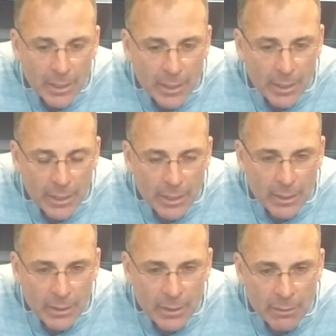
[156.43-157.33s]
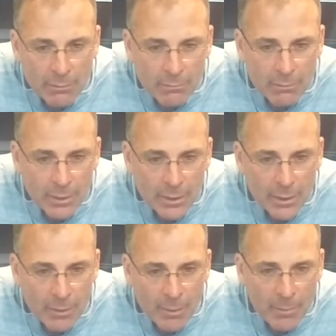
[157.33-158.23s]
And
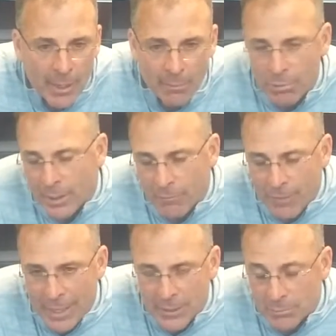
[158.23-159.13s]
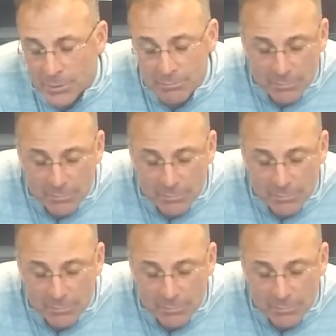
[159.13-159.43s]
that may have played a factor, but,